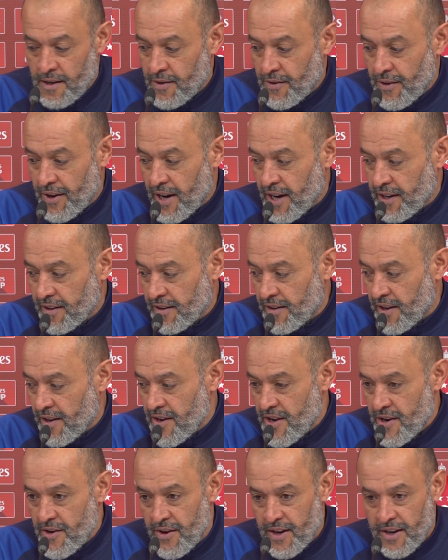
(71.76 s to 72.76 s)
Regarding the
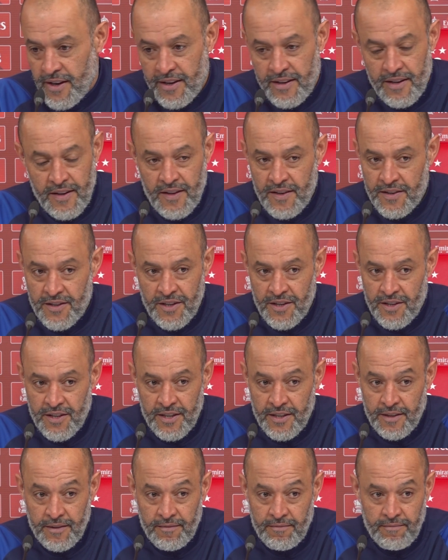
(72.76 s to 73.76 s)
hearing and the
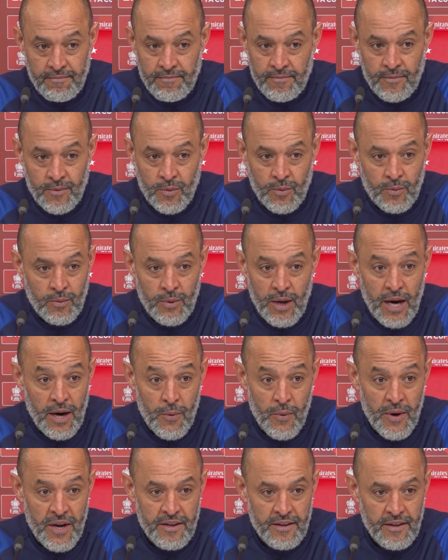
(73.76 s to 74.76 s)
decision, we
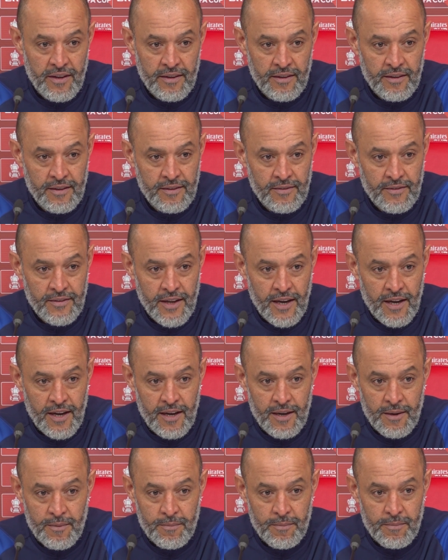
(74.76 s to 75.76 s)
are waiting. There
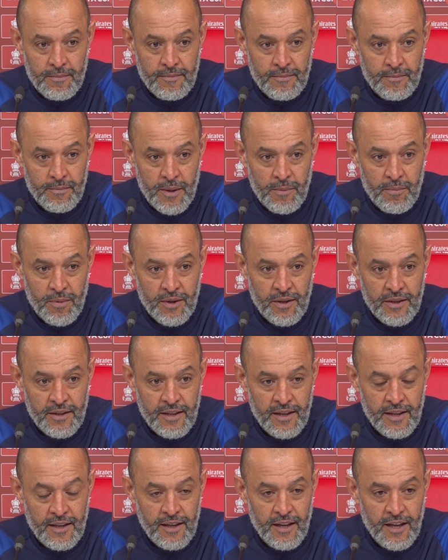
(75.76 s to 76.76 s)
are people
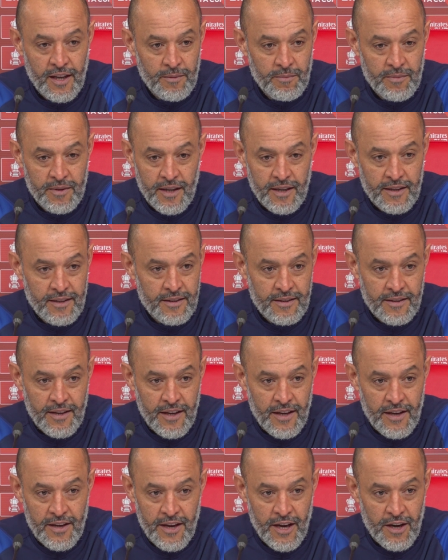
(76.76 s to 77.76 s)
in the club that
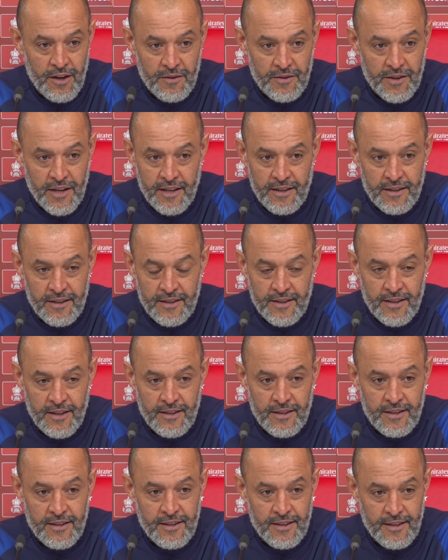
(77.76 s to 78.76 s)
taking care of that is
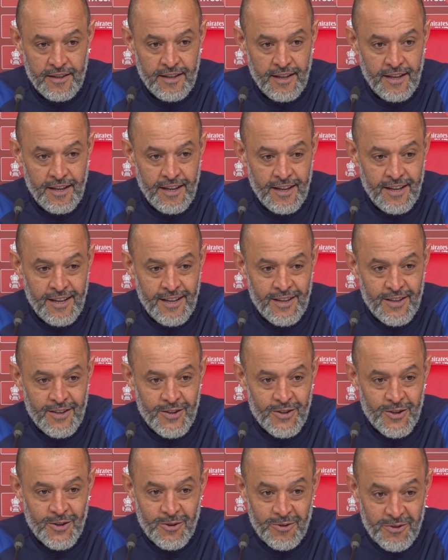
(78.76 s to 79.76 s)
not.
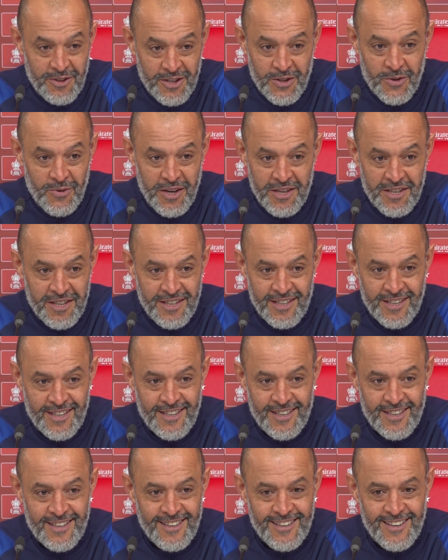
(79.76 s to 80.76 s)
So these
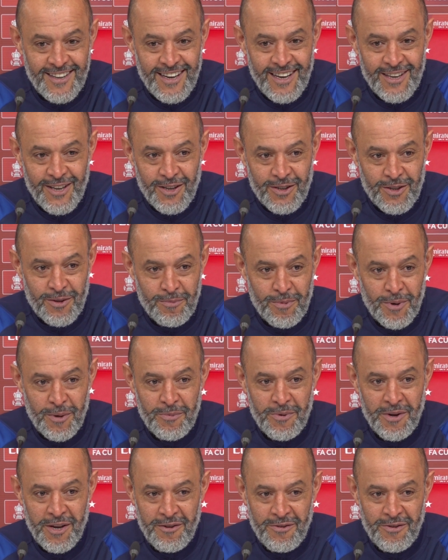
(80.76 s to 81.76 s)
questions are not
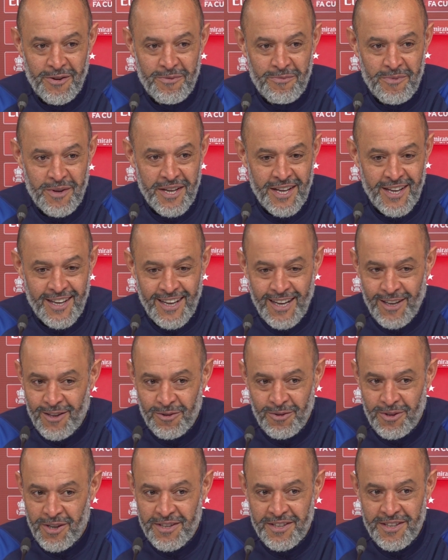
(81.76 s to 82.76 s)
appropriate for me. I
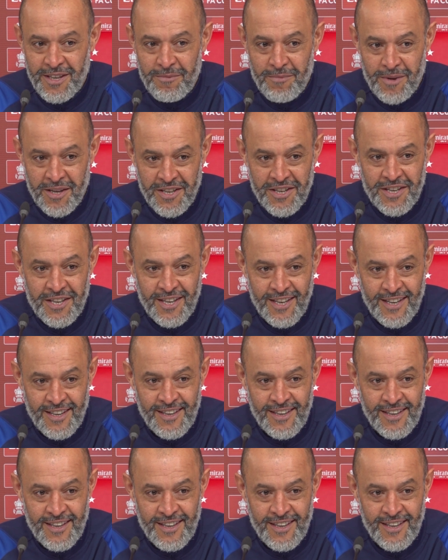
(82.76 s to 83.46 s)
will not say much.